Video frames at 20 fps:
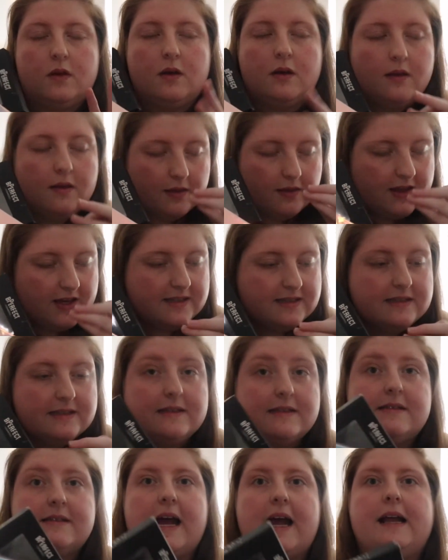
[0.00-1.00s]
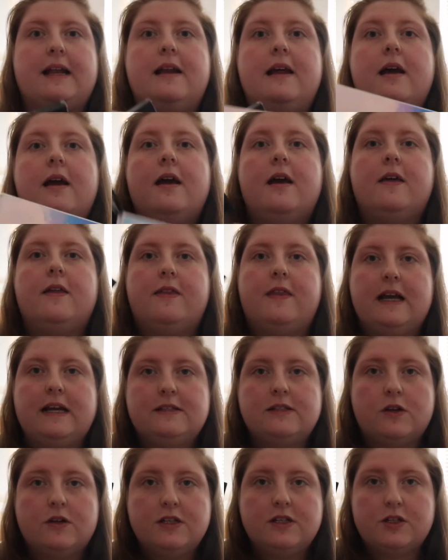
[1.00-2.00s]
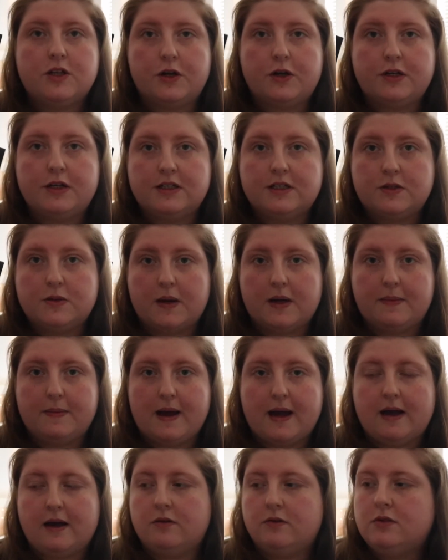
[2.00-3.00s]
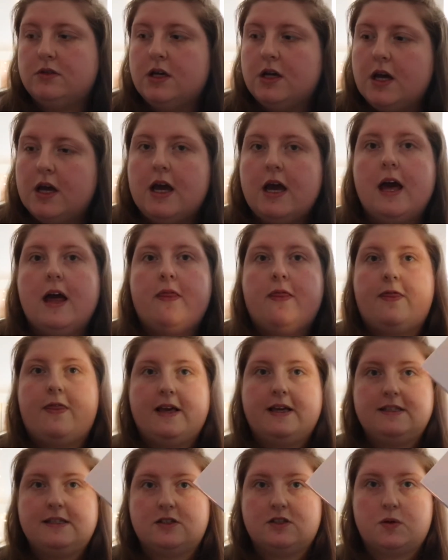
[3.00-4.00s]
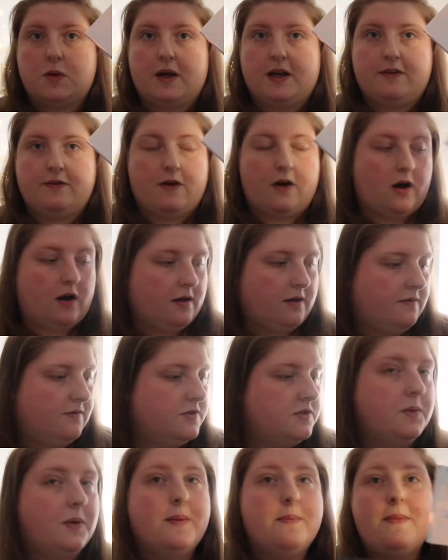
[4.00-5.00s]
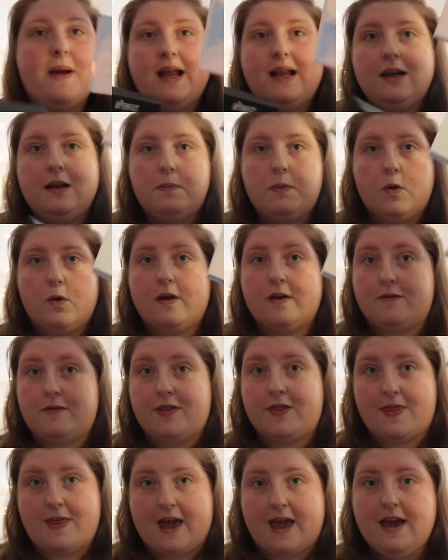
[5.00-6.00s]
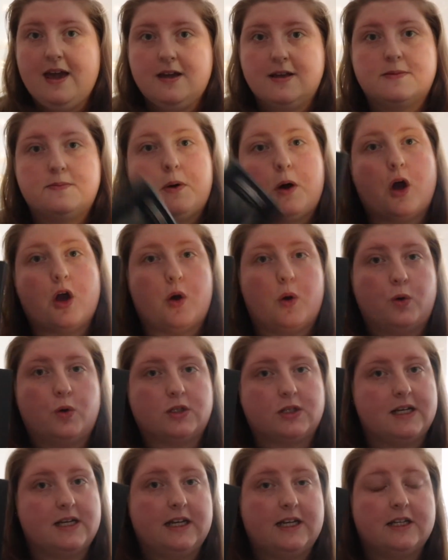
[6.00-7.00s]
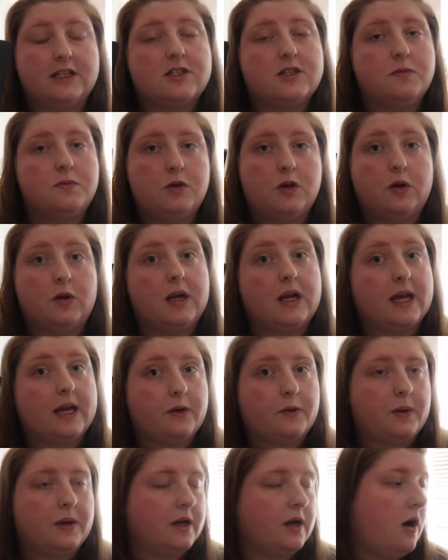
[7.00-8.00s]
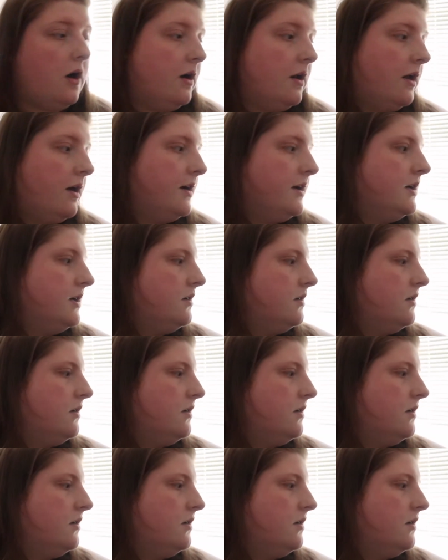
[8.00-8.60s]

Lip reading: This is insane. This on its own is £20. This is £25. So I mainly bought it for this, but I also needed some new liquid liquid